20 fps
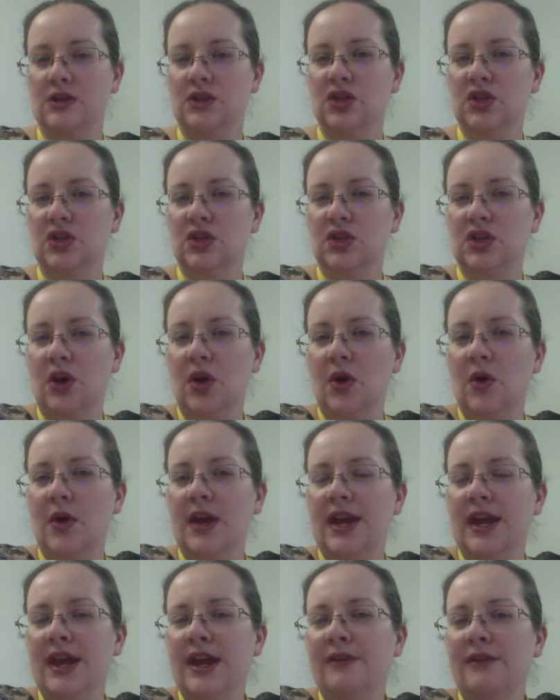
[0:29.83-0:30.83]
So
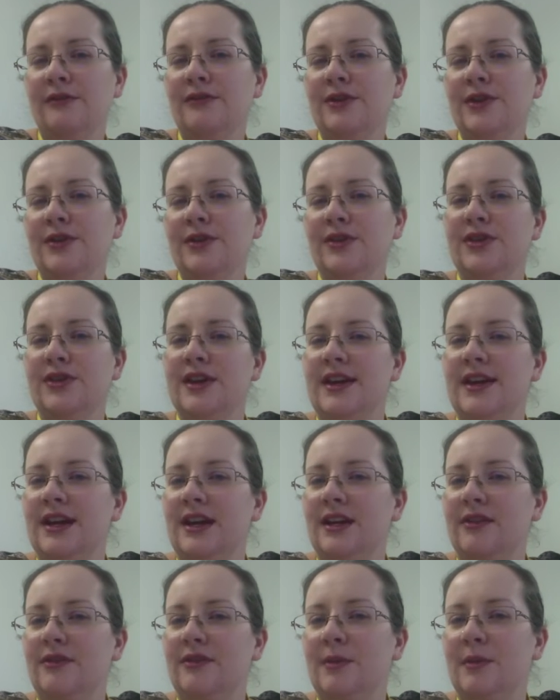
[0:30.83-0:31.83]
if you're
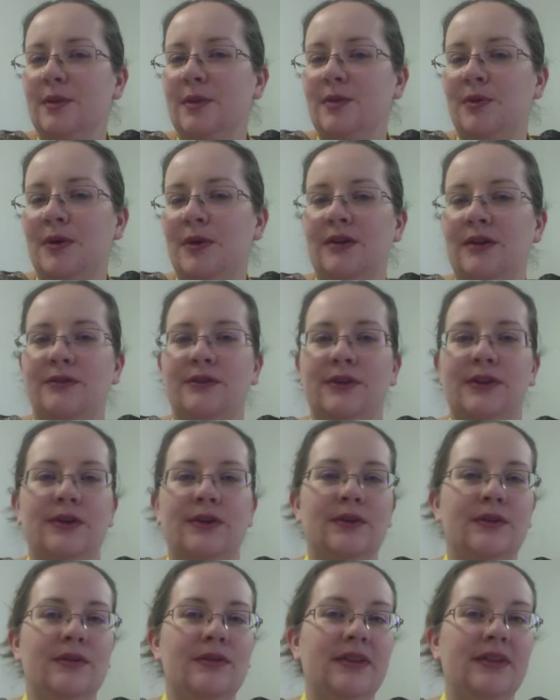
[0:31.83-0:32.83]
thinking from a point of
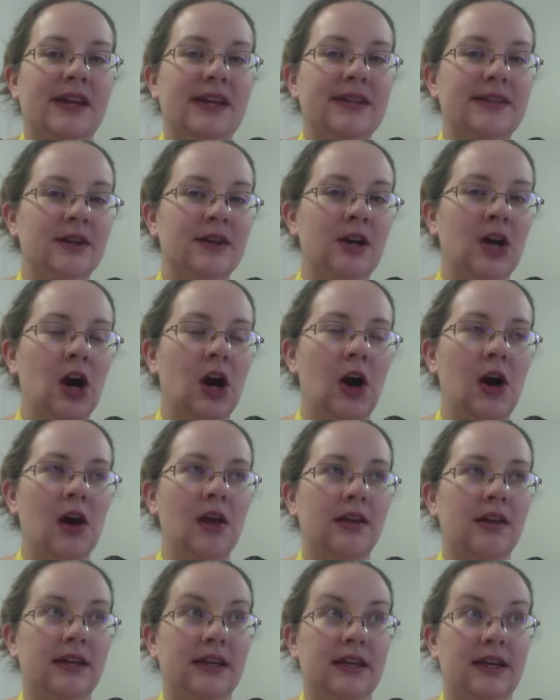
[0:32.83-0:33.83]
view, let's
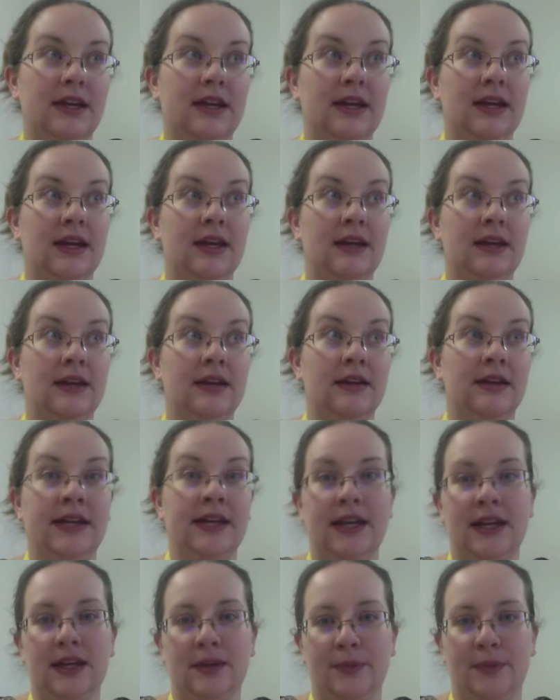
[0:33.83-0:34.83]
call it
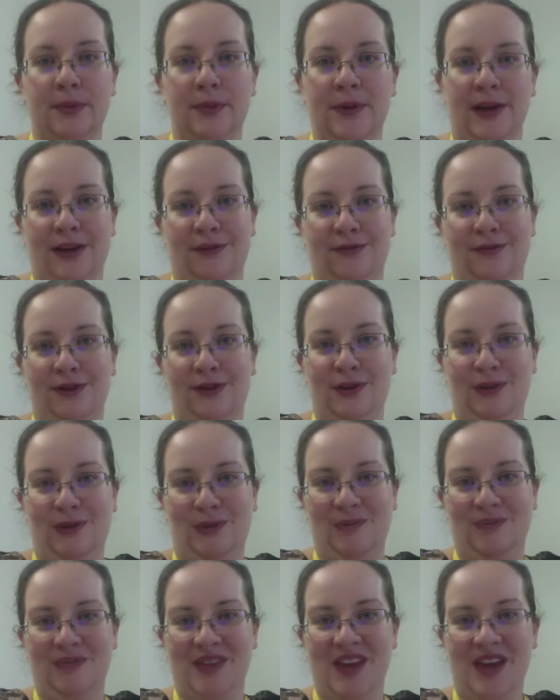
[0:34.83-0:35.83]
kid point of view.
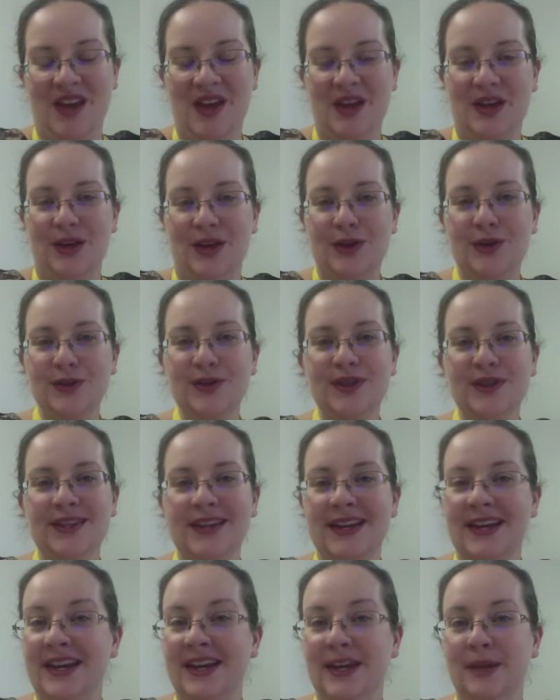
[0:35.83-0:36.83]
You see
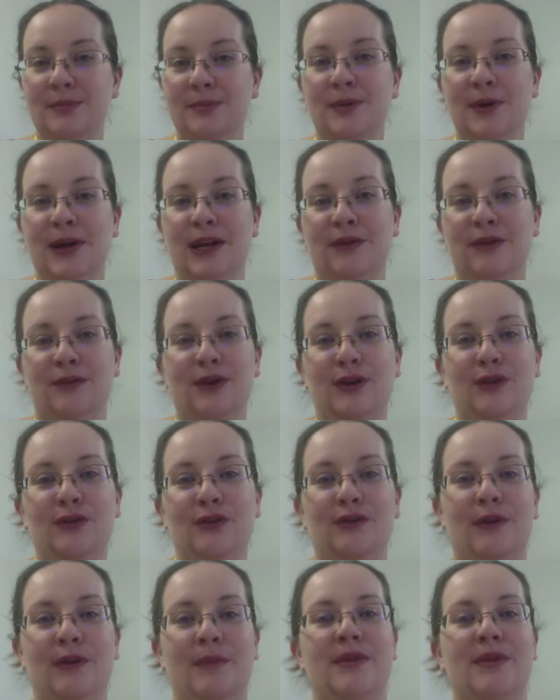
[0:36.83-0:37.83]
kid point of view
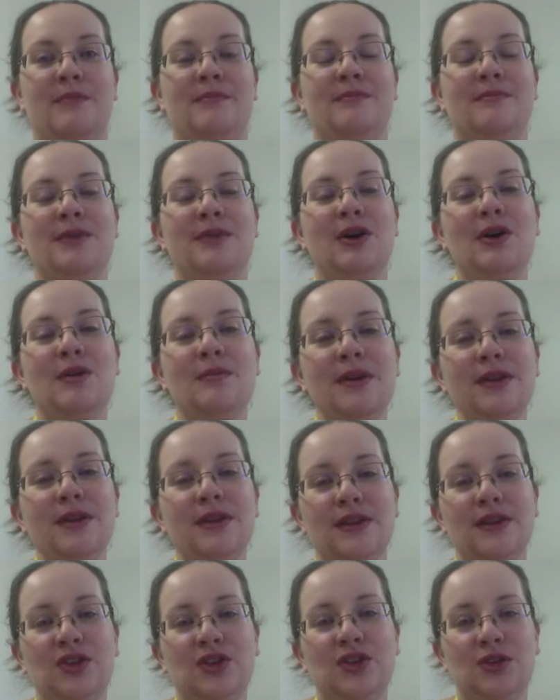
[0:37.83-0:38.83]
from the moment
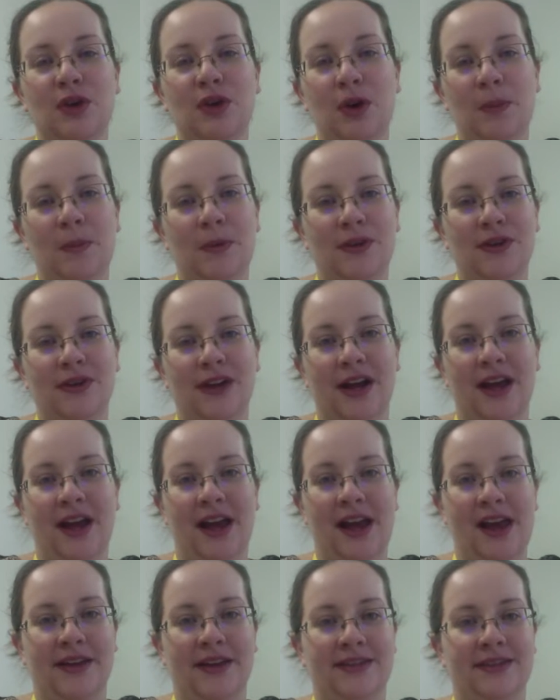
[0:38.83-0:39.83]
that you open your
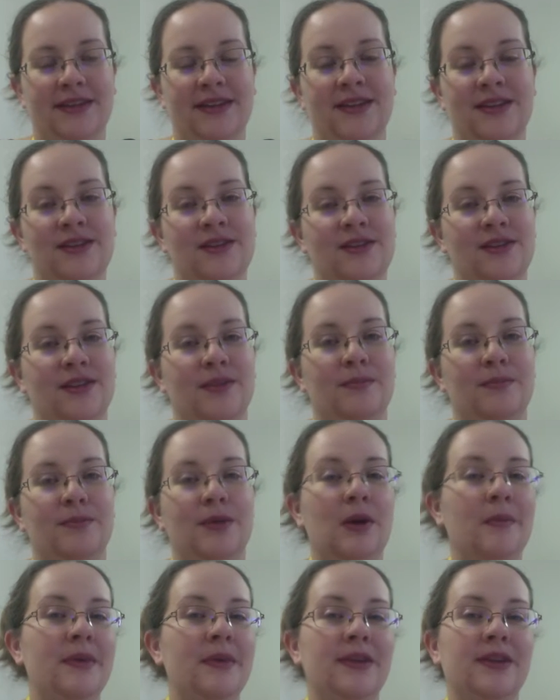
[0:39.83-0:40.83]
eyes until the
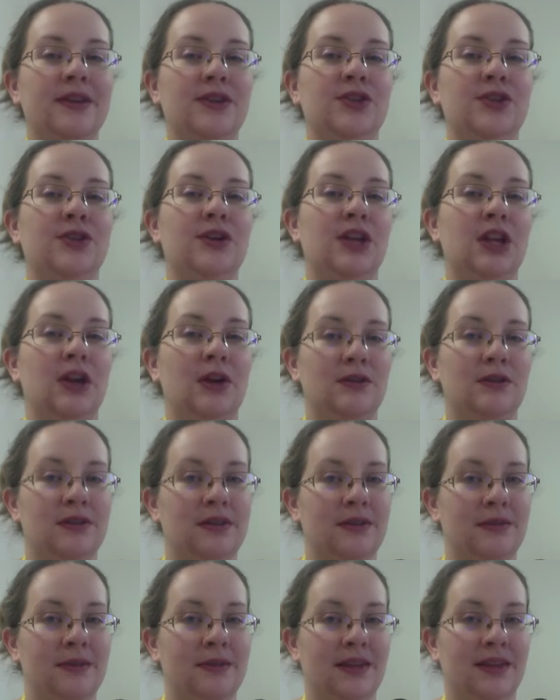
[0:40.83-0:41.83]
moment that you close
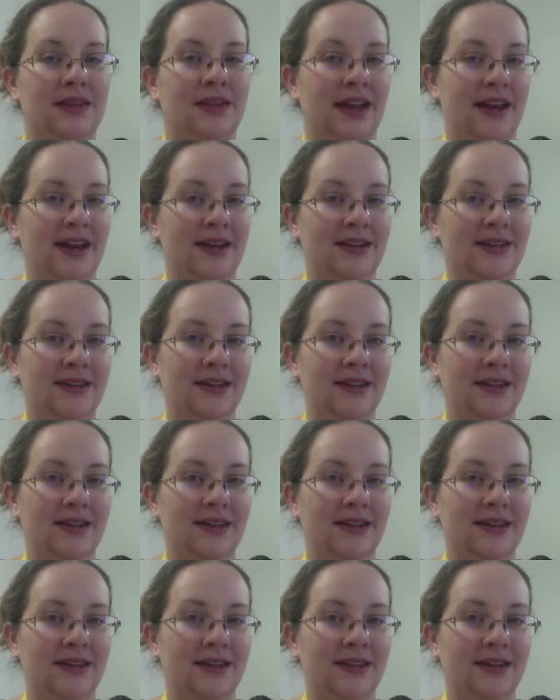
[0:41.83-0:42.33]
them at night.